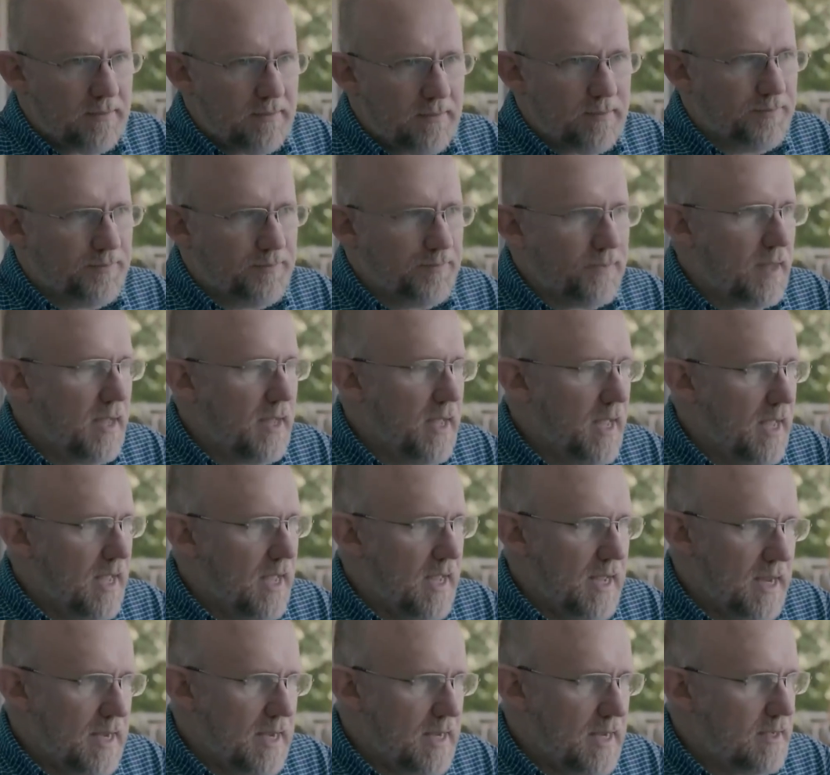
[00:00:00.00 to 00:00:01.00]
He couldn't
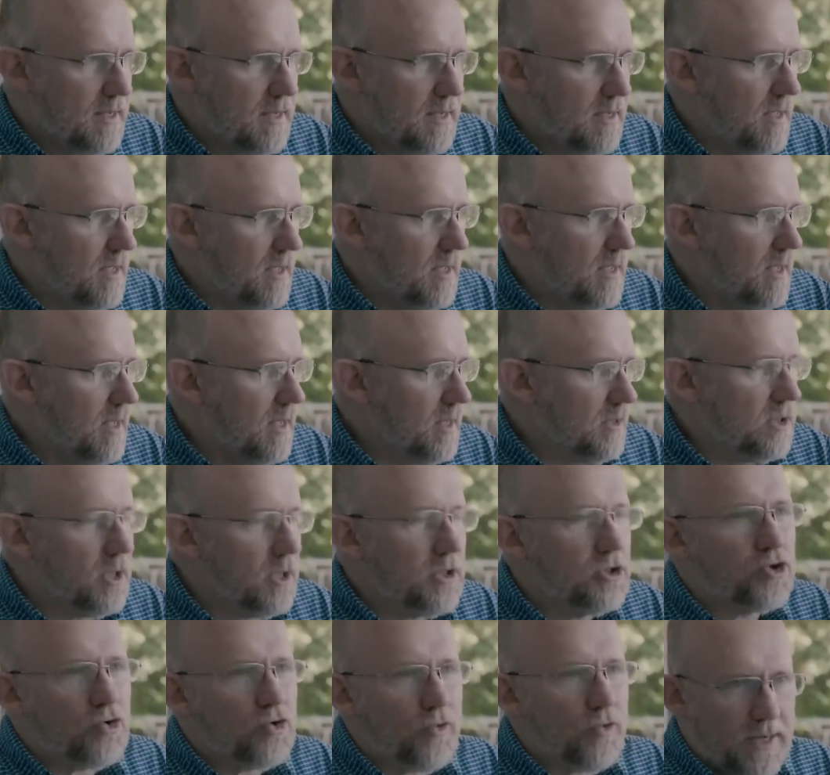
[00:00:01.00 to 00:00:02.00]
stop himself
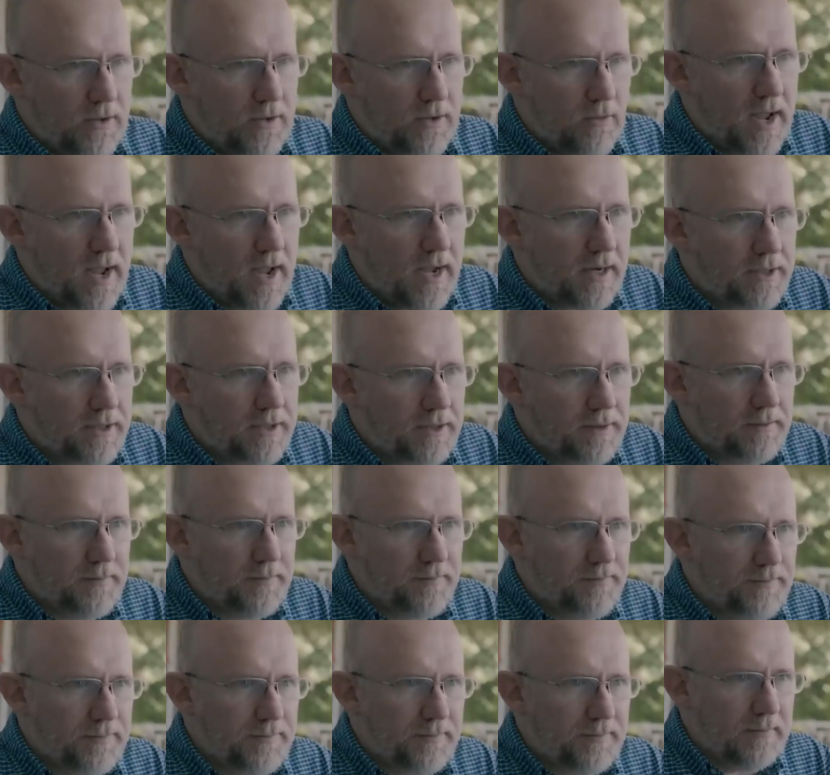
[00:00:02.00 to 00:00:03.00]
from digging
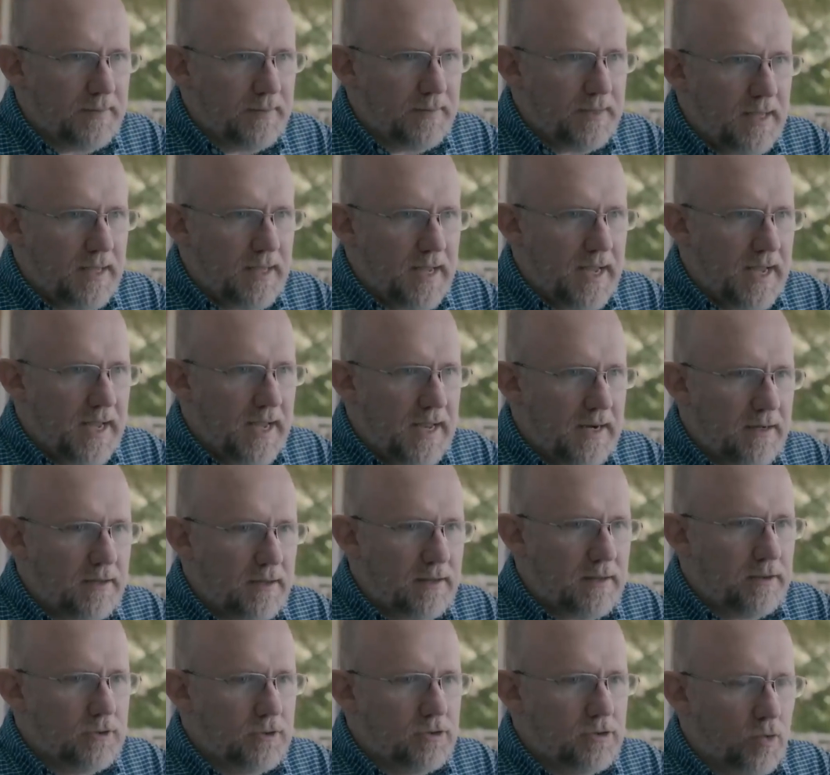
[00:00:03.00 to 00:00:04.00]
deeper into his web
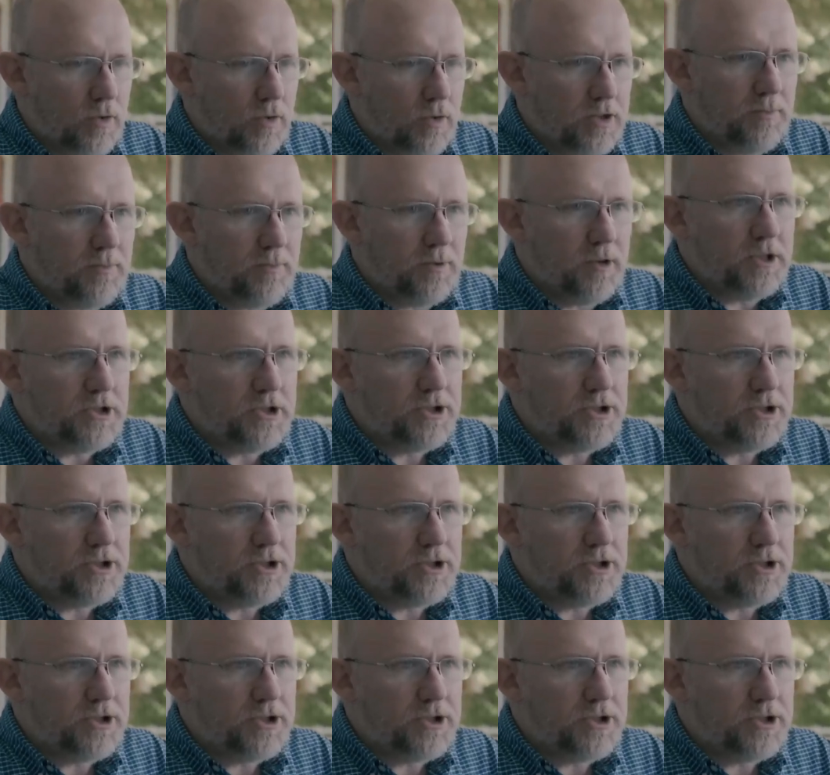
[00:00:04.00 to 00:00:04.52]
of lies.